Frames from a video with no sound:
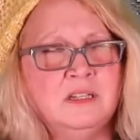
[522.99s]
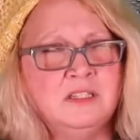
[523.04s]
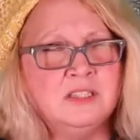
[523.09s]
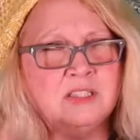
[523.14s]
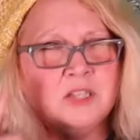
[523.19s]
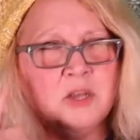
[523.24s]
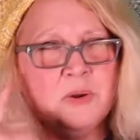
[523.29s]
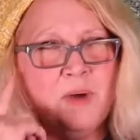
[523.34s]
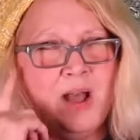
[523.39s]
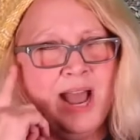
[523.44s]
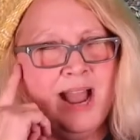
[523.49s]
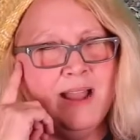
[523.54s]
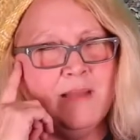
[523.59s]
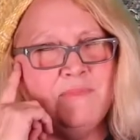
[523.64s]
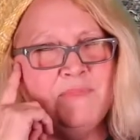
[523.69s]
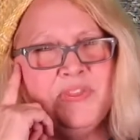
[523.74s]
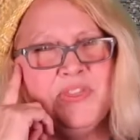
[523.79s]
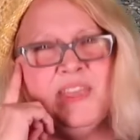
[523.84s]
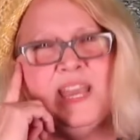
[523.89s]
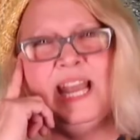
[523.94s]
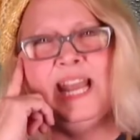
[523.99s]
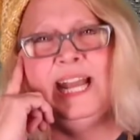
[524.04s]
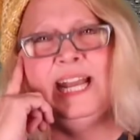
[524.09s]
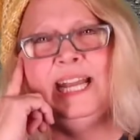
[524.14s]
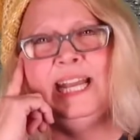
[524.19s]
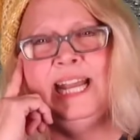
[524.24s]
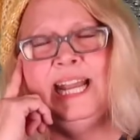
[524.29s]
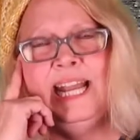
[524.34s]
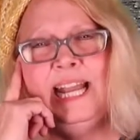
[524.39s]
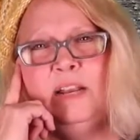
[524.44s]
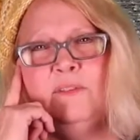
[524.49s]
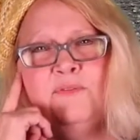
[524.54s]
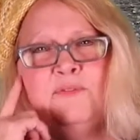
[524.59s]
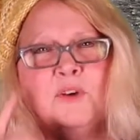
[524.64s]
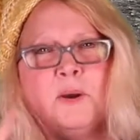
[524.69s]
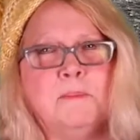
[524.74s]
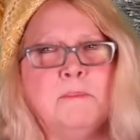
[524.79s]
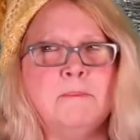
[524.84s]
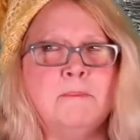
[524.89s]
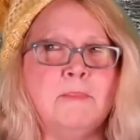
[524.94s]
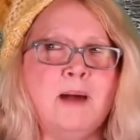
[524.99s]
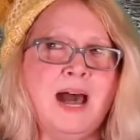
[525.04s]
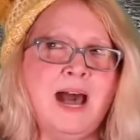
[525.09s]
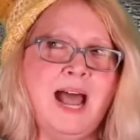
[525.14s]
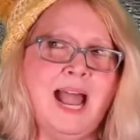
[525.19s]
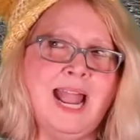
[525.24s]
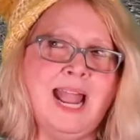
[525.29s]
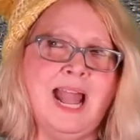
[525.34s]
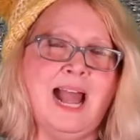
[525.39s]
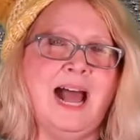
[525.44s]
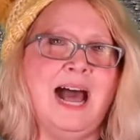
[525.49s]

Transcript: So I'm thinking for my